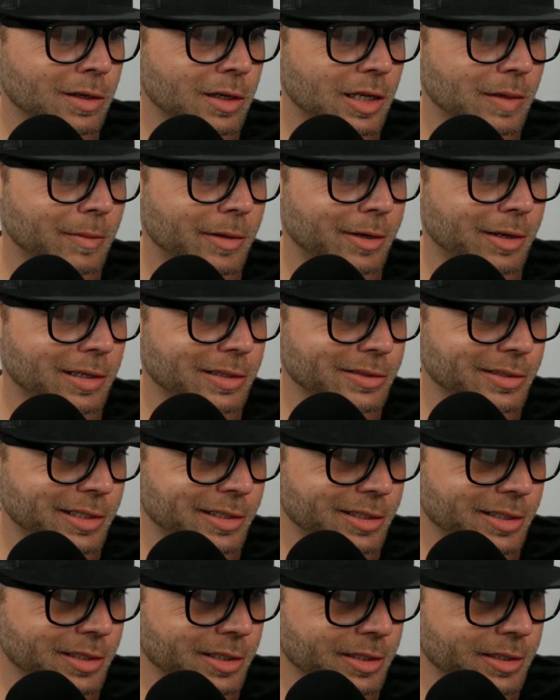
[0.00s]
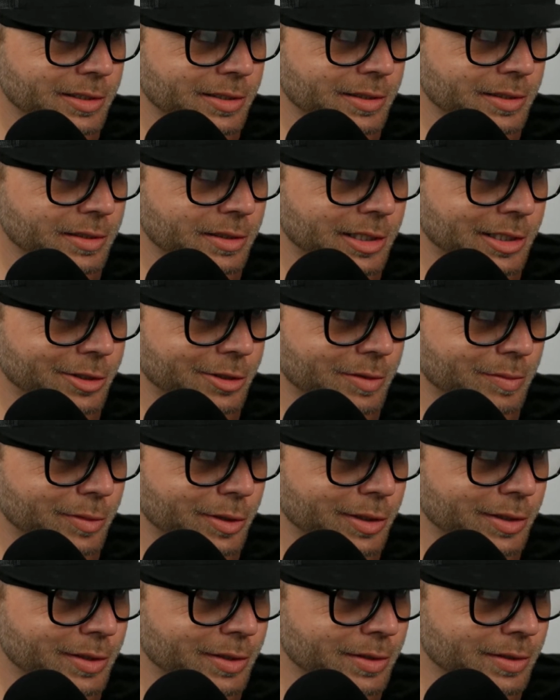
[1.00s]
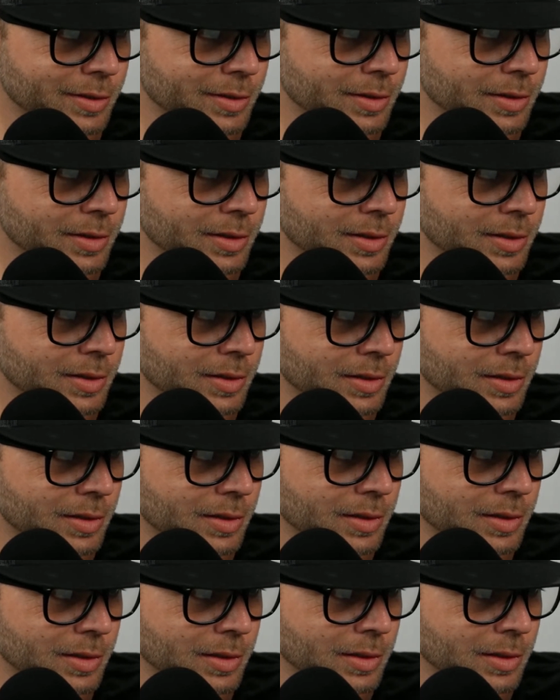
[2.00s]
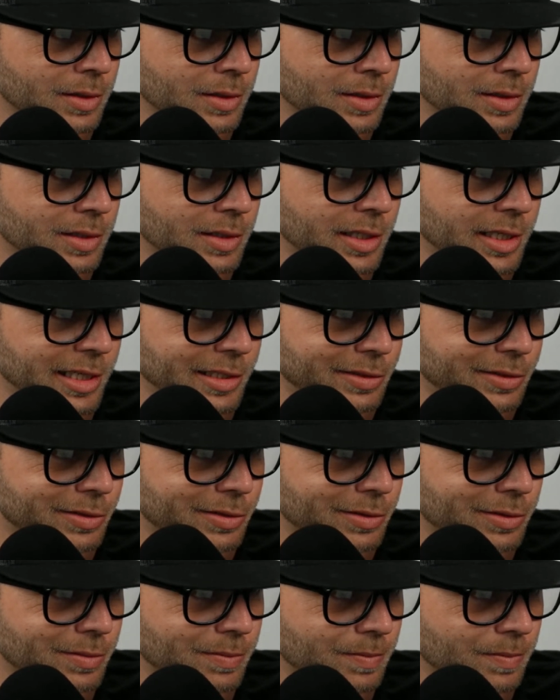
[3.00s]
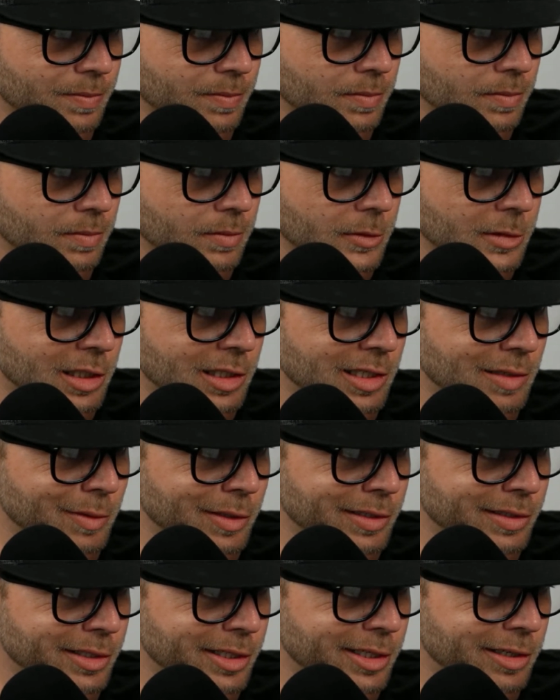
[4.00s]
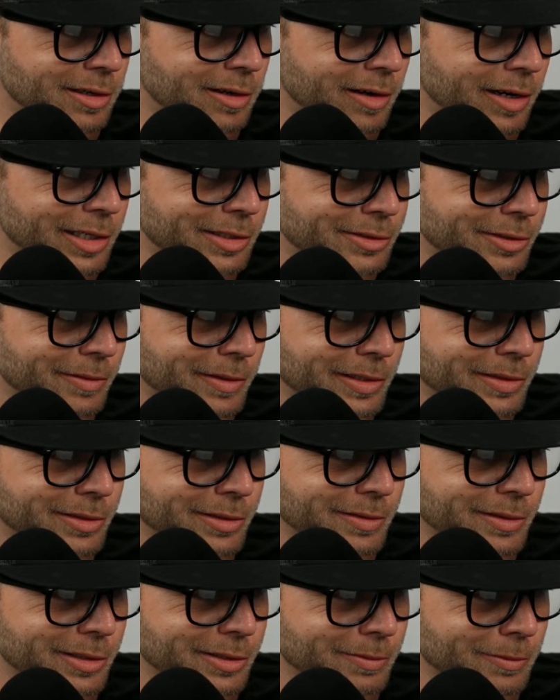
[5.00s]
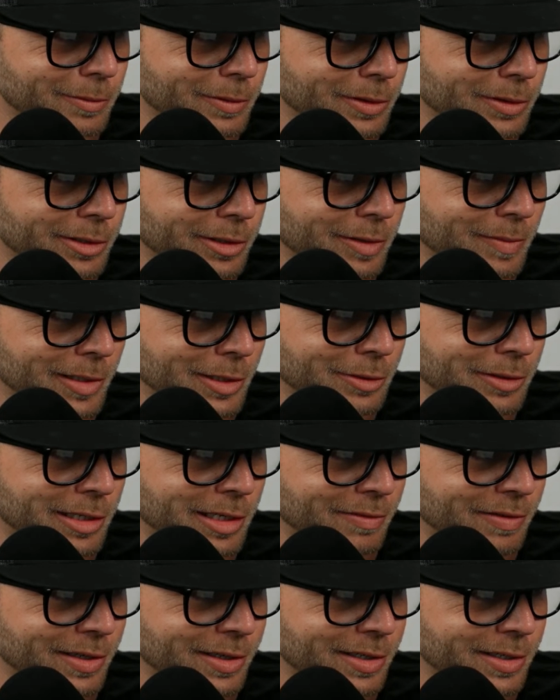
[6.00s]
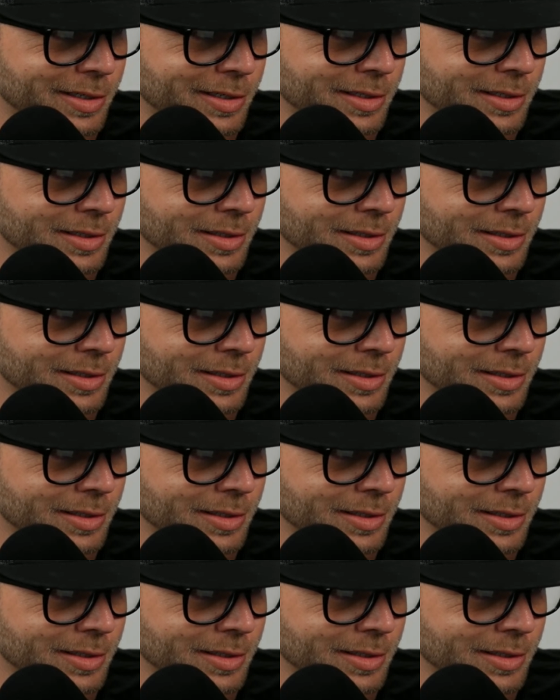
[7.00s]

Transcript: Am I not signed in here? I should be. Yes. I'm in there. Alright, so let's do this. We'll just go to my drive here.